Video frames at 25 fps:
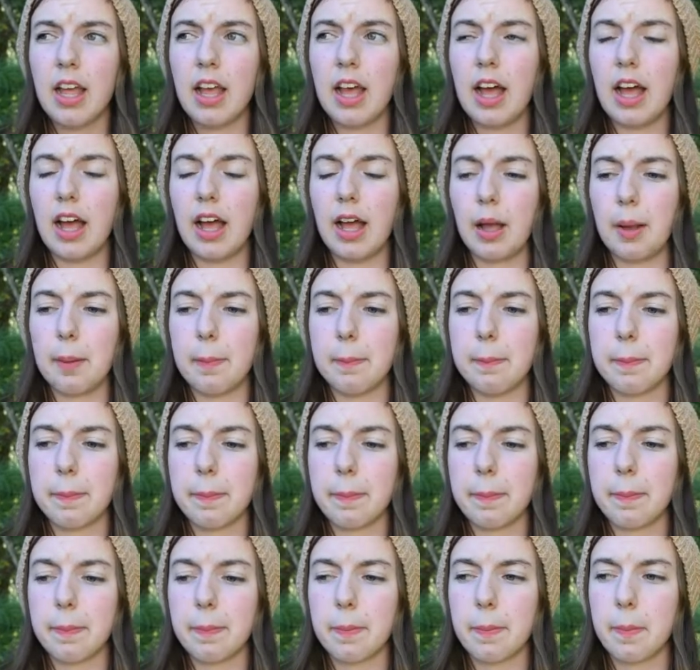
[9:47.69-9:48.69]

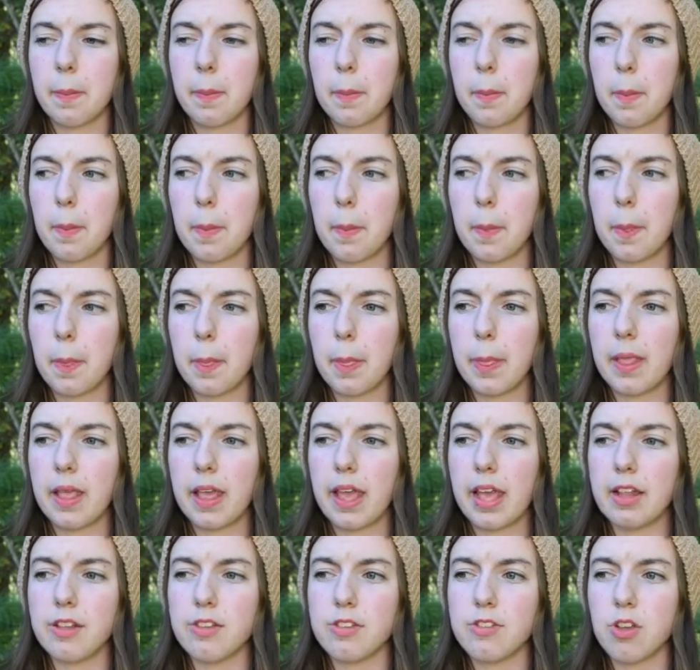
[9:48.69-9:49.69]

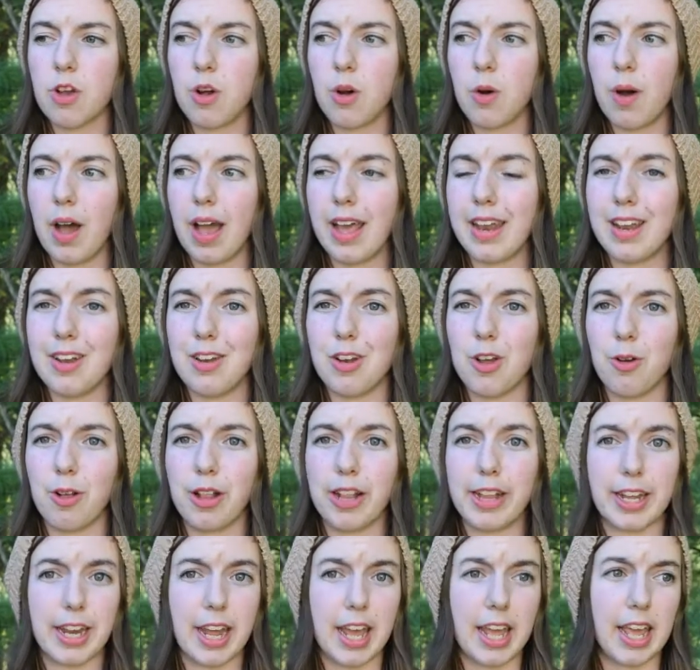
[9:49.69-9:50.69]
And so I didn't know,
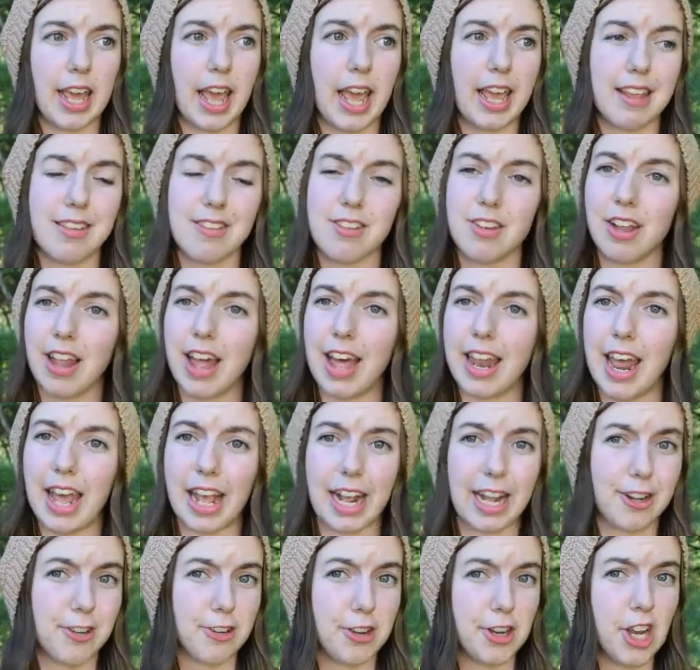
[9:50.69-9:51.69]
I still had
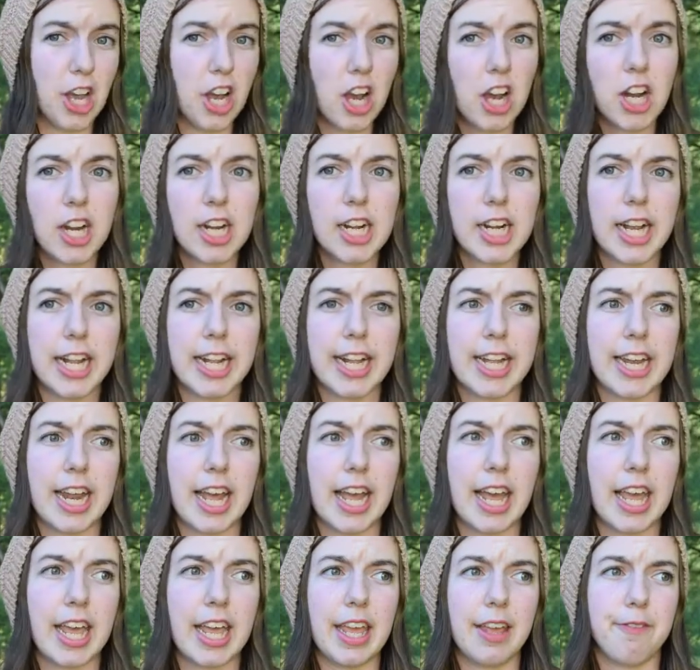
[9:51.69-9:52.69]
extra yarn, should
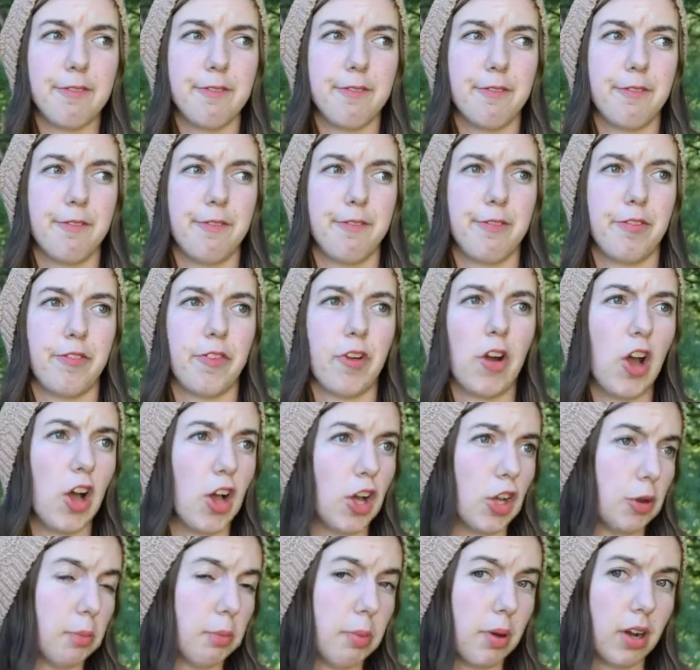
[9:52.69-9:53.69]
I
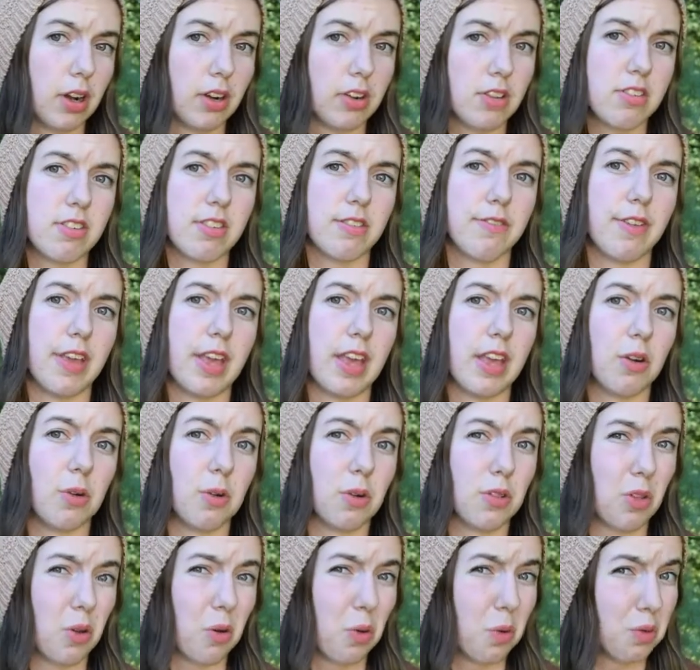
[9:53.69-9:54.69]
frog parts of it
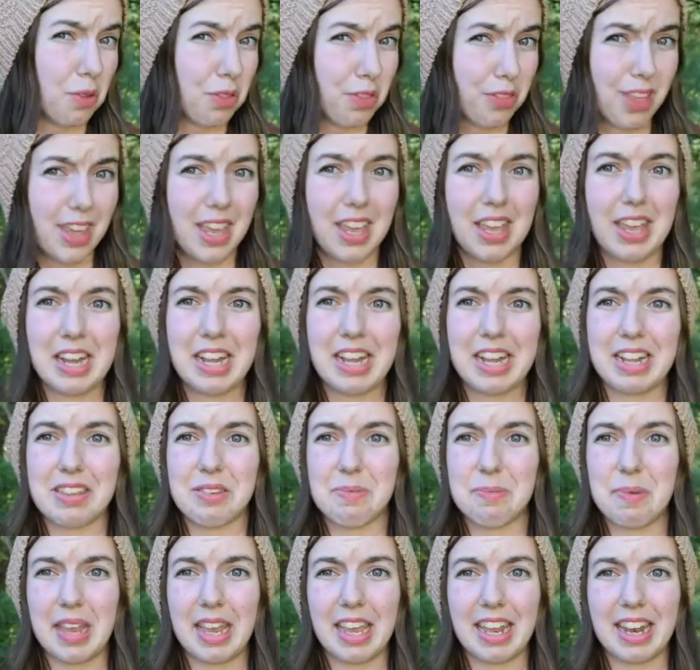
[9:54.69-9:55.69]
or the whole thing and
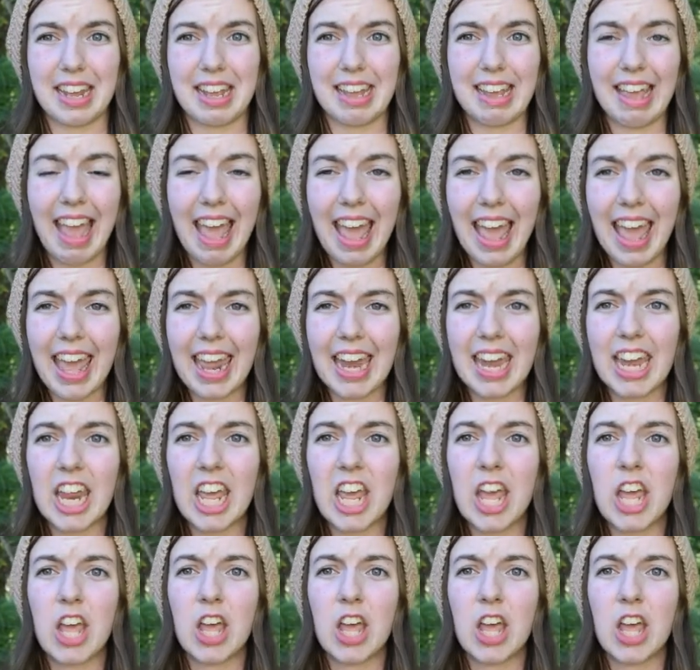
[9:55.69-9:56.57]
just make it again?